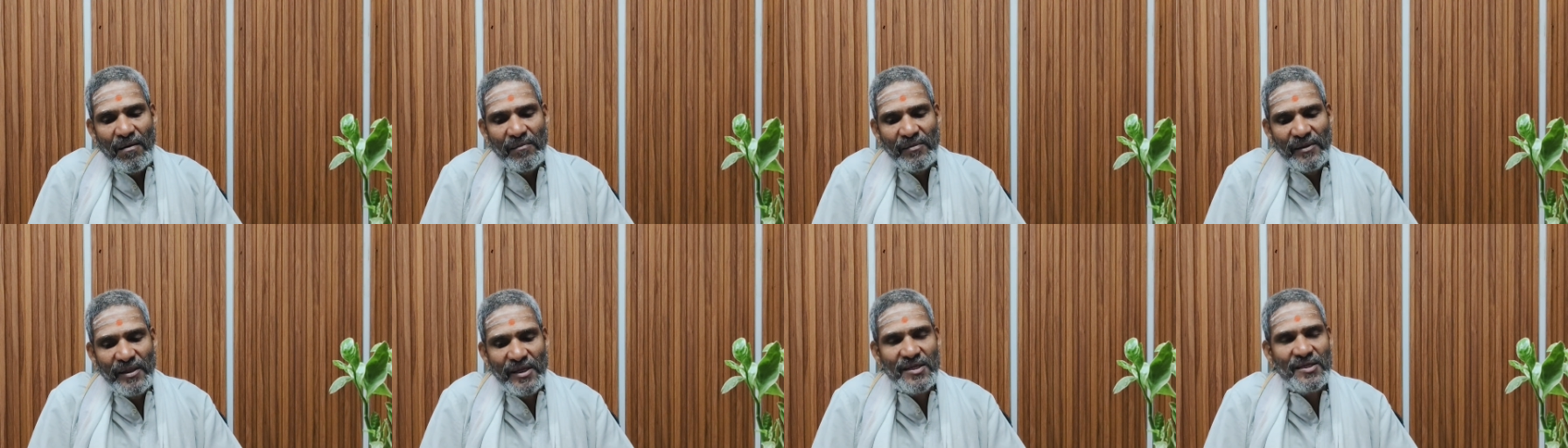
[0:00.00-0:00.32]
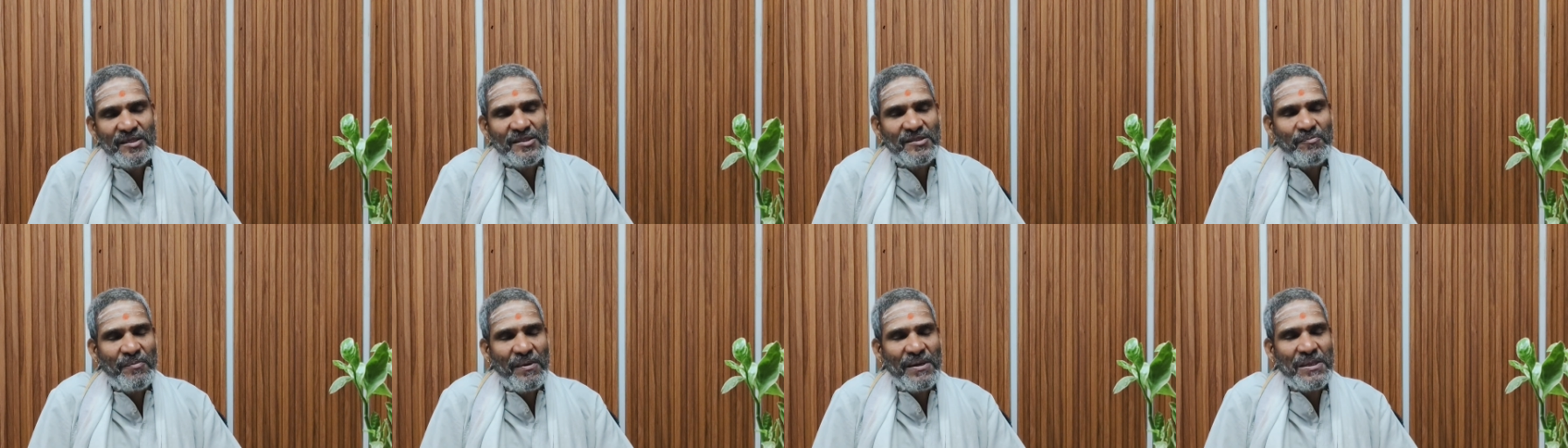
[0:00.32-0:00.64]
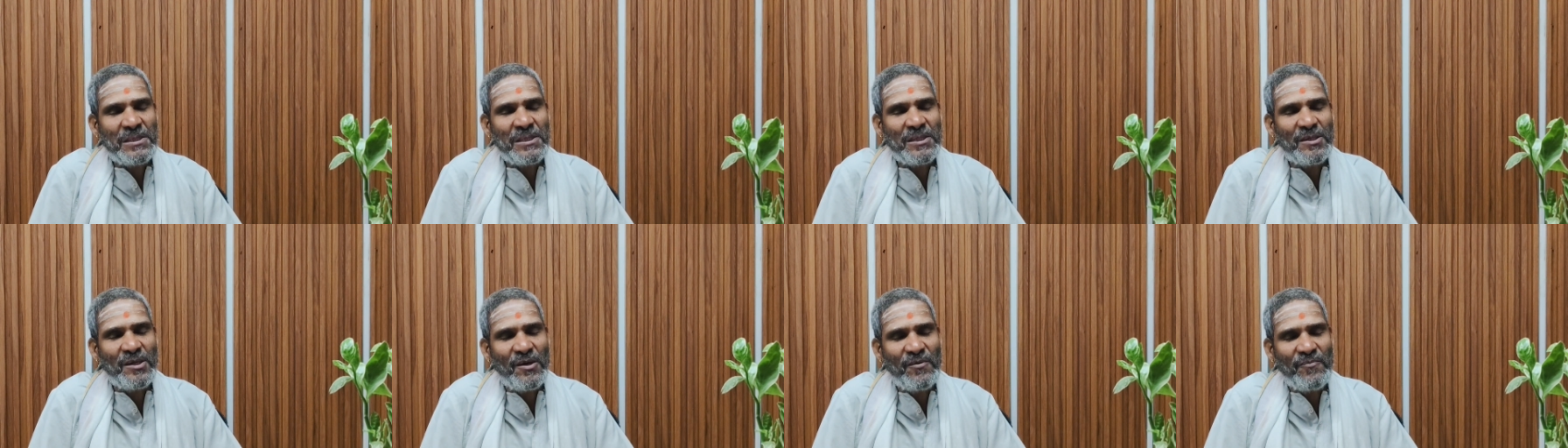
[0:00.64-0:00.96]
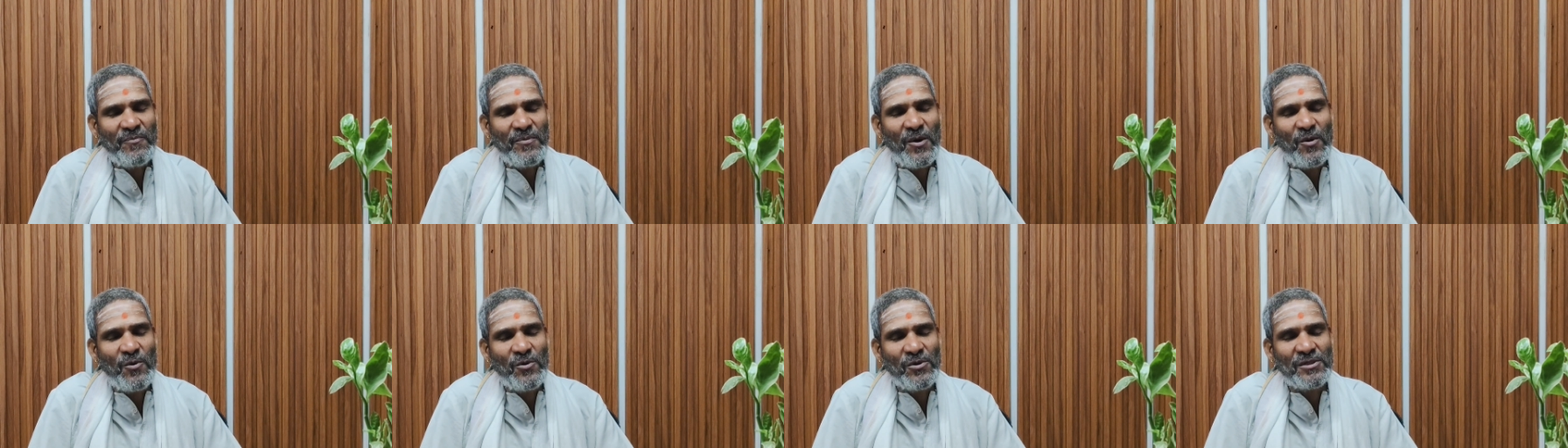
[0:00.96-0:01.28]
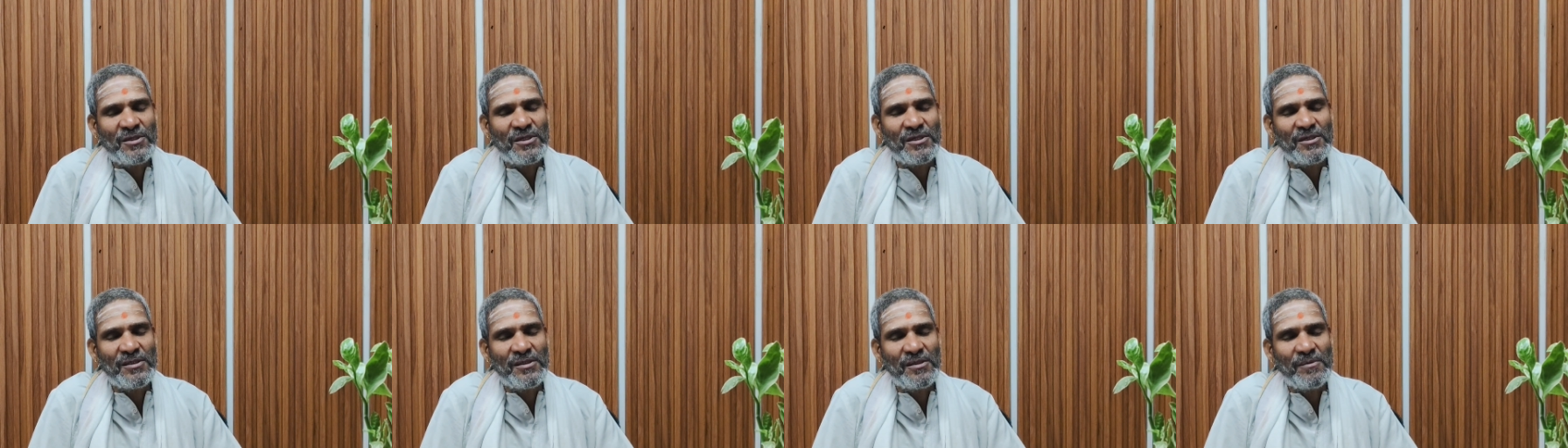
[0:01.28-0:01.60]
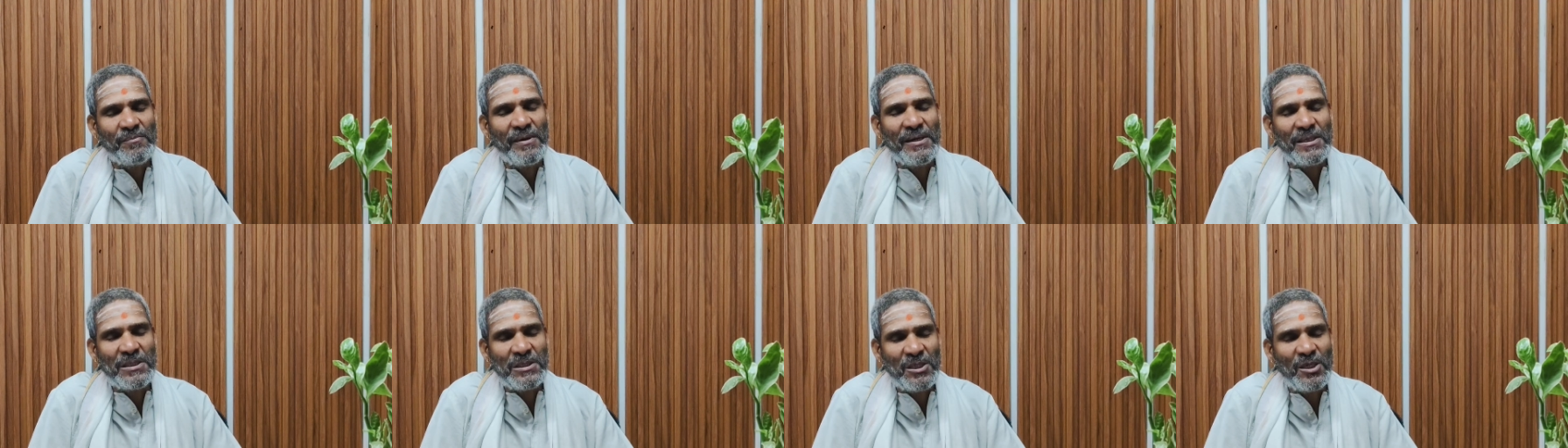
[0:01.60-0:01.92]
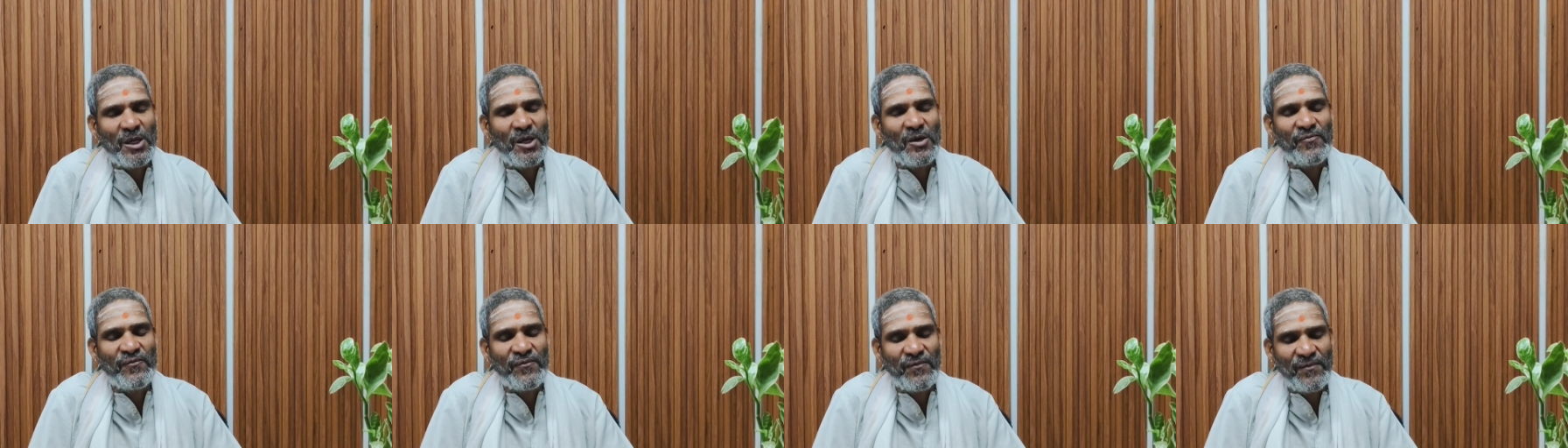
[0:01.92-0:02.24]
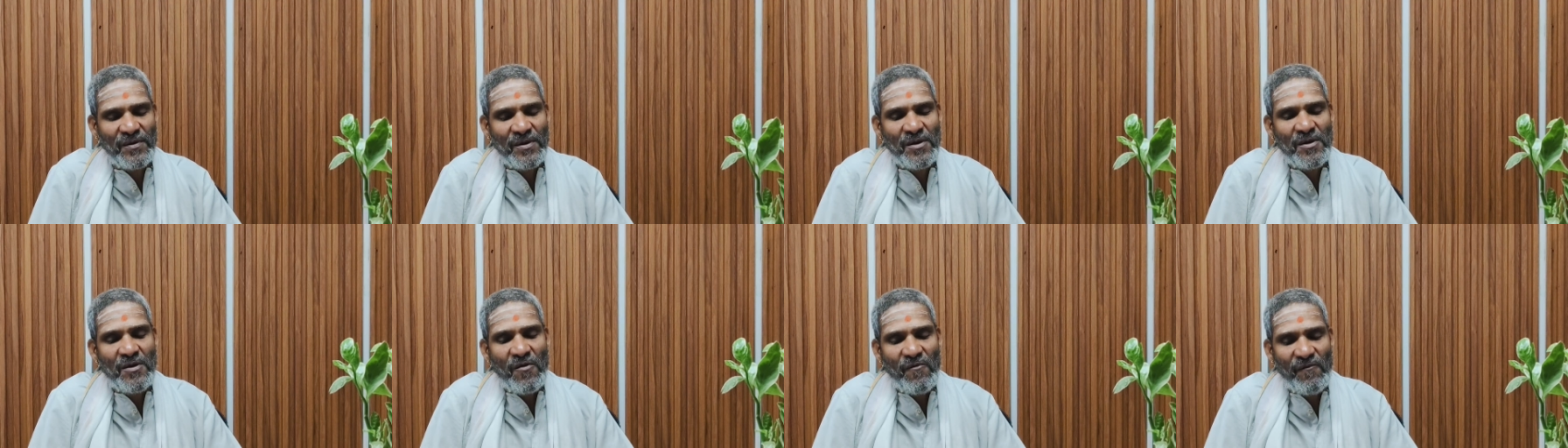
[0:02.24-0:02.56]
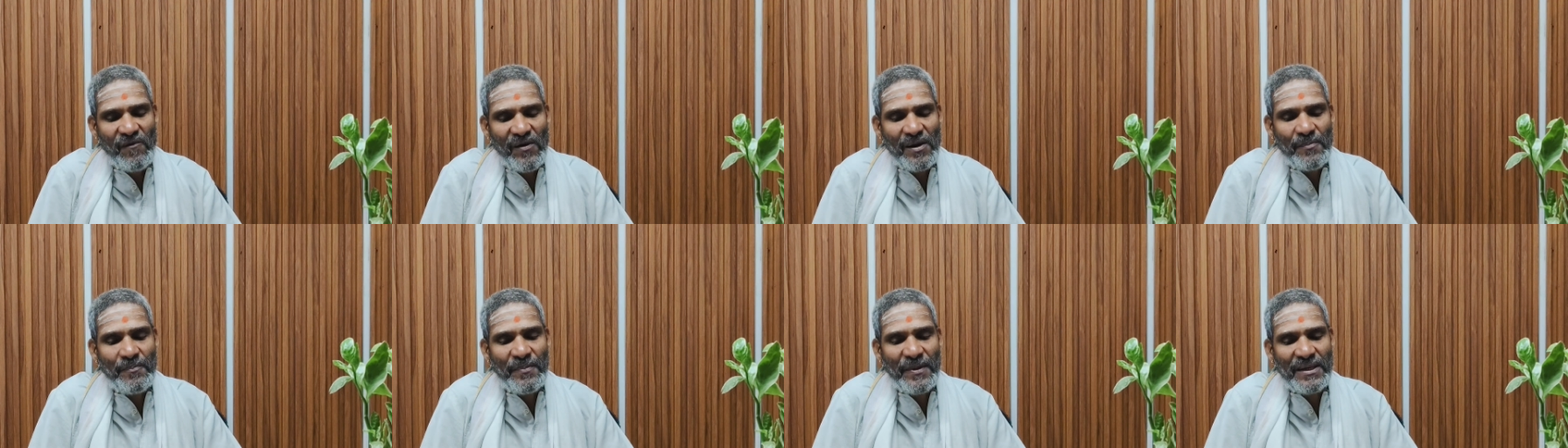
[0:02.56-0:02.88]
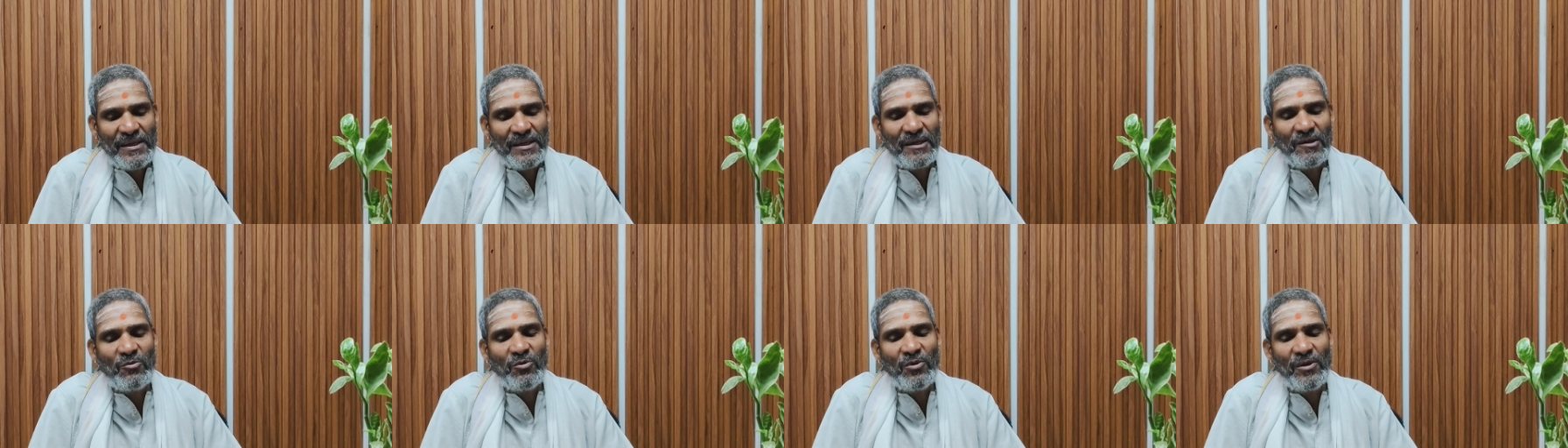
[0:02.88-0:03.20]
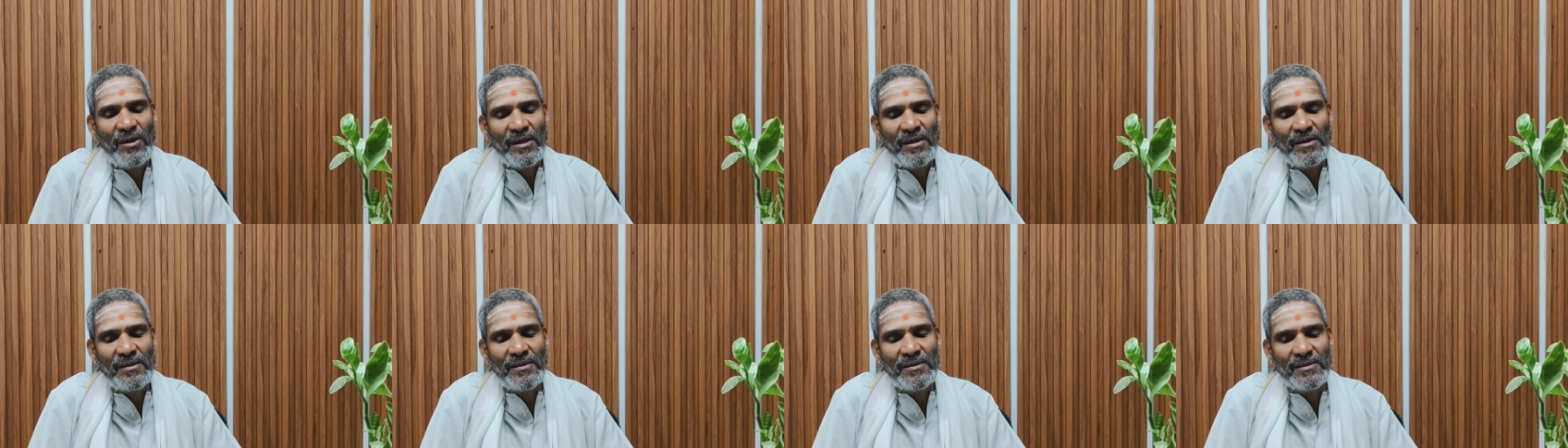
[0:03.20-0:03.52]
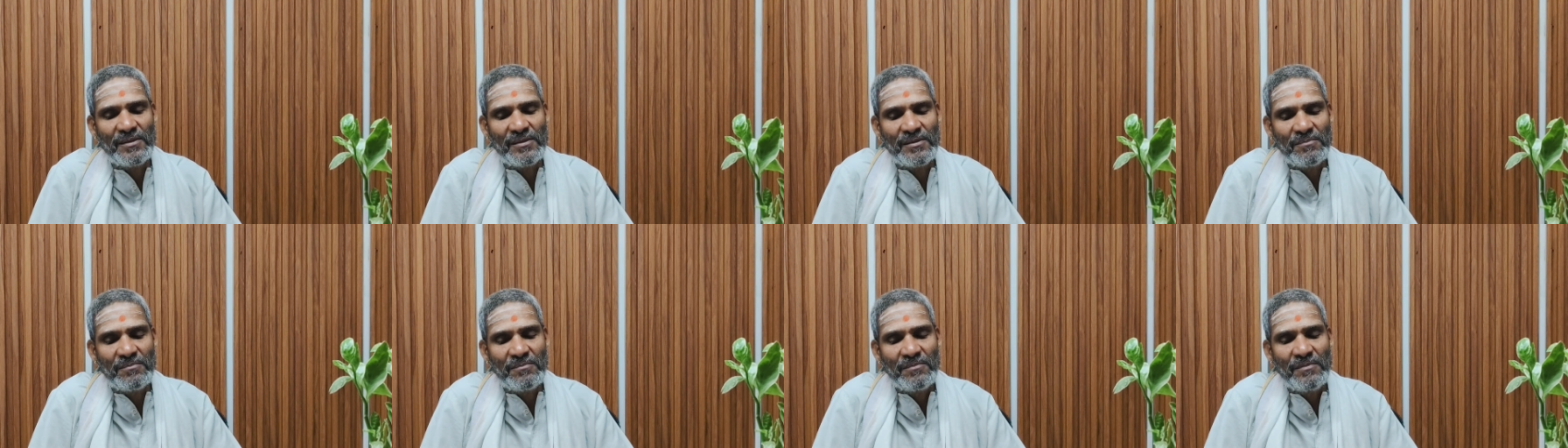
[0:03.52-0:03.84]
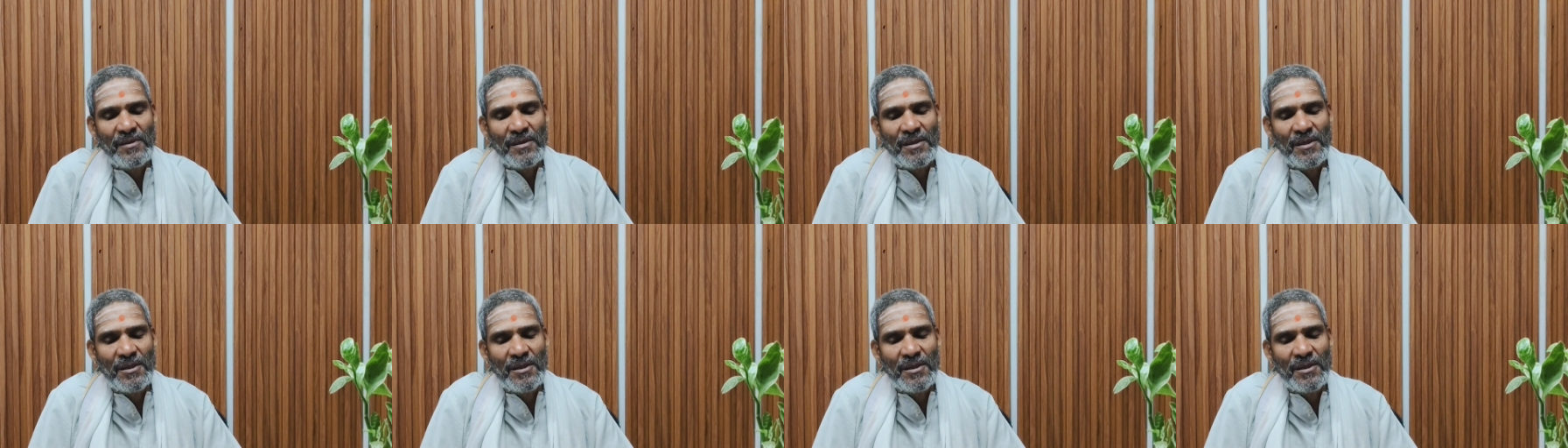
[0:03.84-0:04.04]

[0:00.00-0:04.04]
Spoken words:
There is mention of one particular